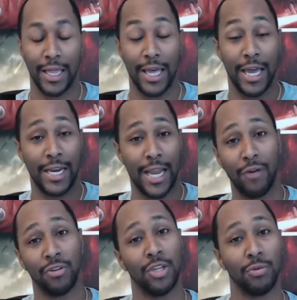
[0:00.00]
And now
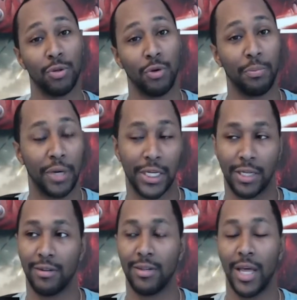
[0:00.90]
he's dealing with the
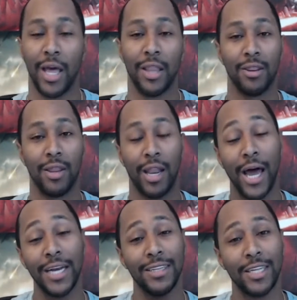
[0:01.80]
repercussions. The
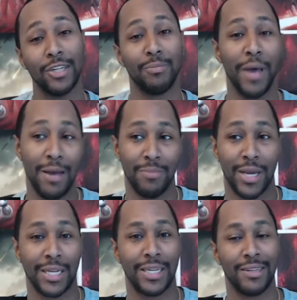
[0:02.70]
line he says to
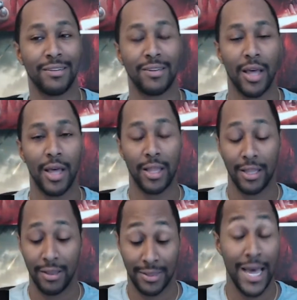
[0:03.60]
Batman is,
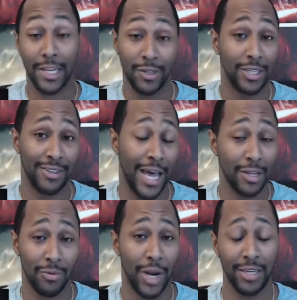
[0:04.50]
that's exactly
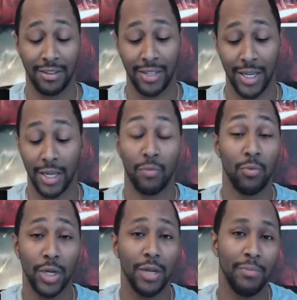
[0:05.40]
what I just said.
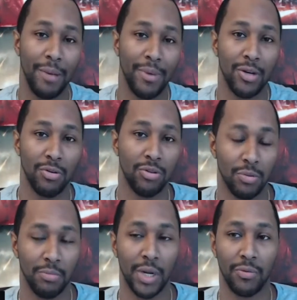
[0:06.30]
What can Batman do to
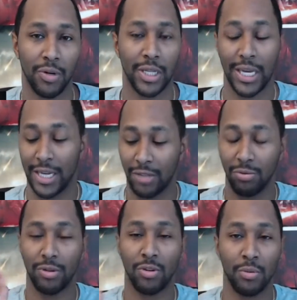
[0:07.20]
Superman, really? And that's
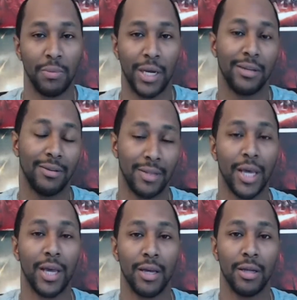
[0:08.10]
what Superman is
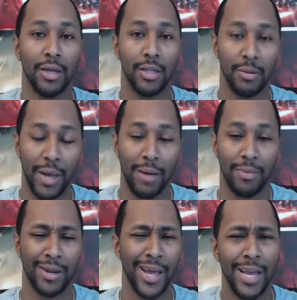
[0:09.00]
saying to
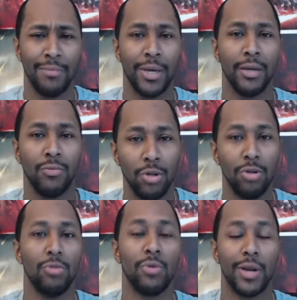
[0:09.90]
Batman. Hey, man, what are you
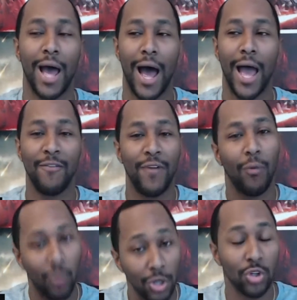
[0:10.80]
doing? If I
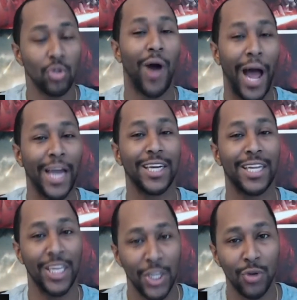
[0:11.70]
wanted to, I could
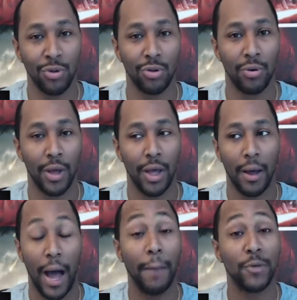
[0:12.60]
kill you.
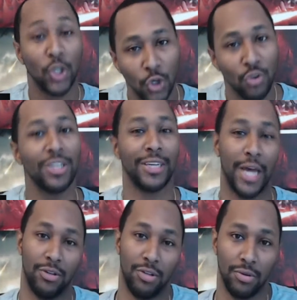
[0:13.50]
I'm choosing
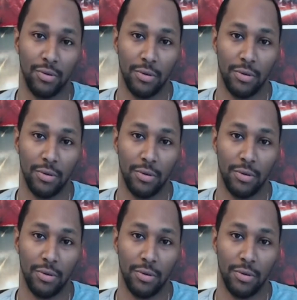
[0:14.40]
not to.